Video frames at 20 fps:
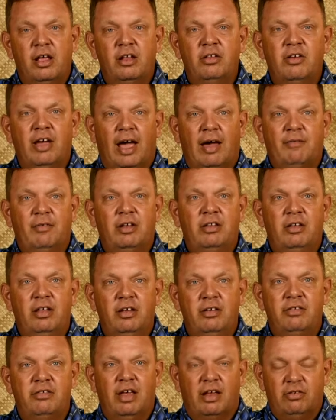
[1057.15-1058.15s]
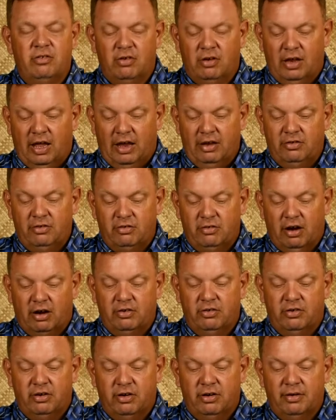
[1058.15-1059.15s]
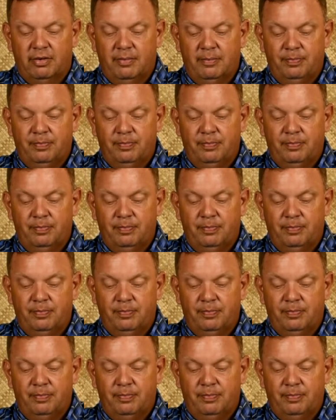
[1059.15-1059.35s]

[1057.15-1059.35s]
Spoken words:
to have a decentralized structure.